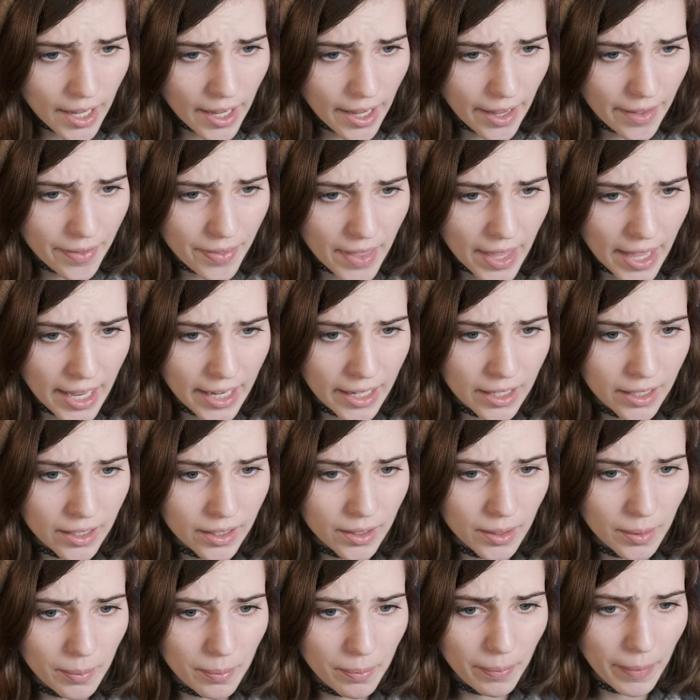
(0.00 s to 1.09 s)
and then
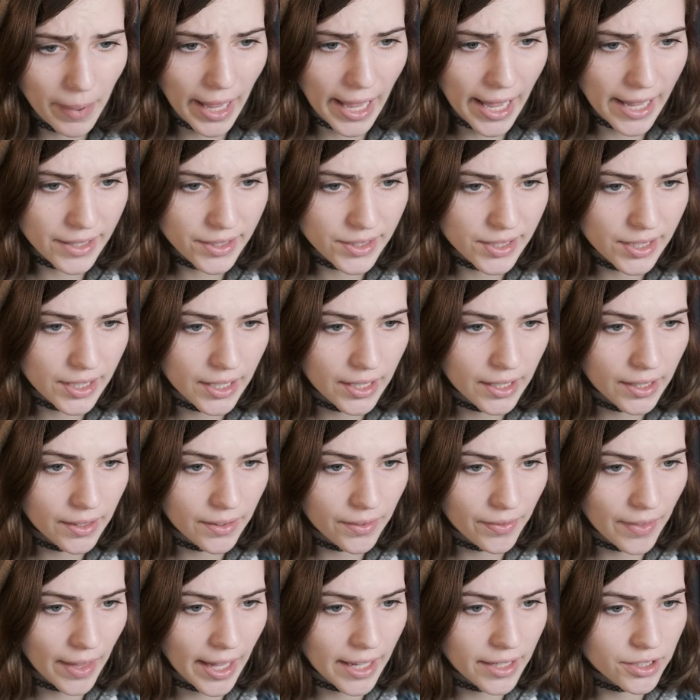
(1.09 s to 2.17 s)
passing
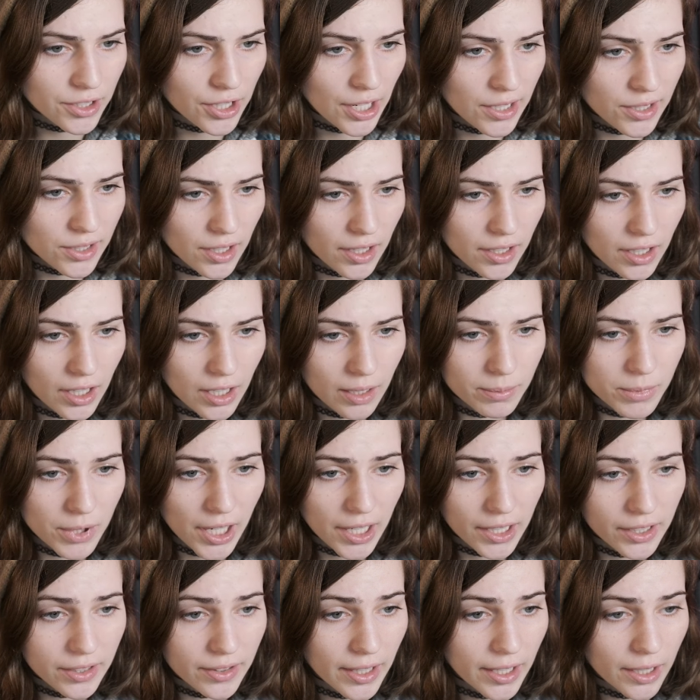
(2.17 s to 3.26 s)
that JSON
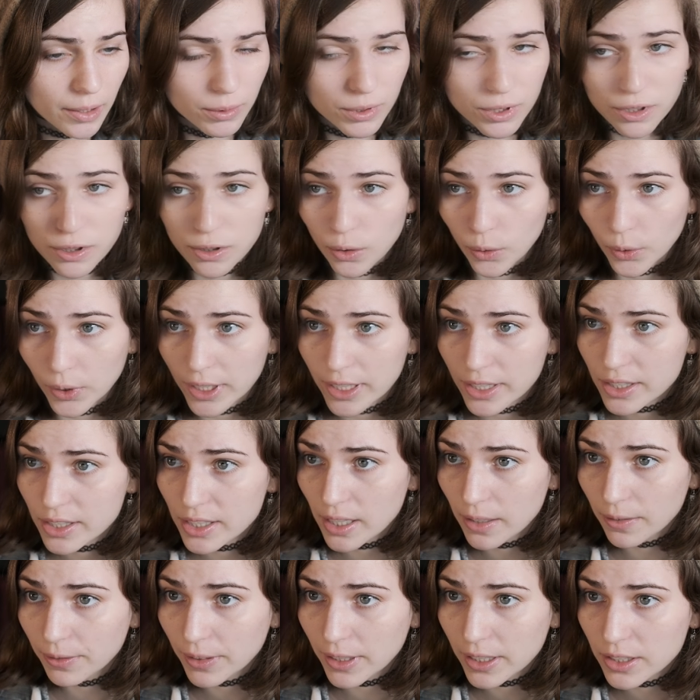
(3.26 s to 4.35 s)
object that it was storing
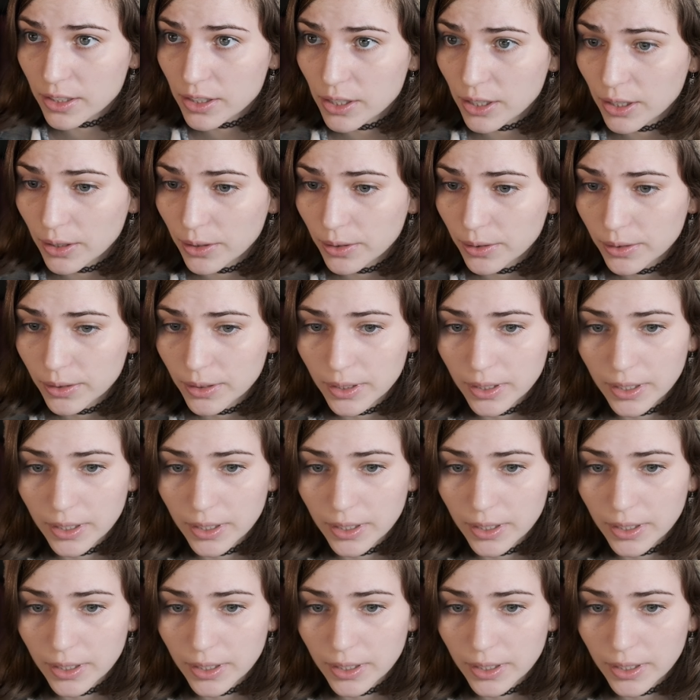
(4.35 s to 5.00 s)
stuff into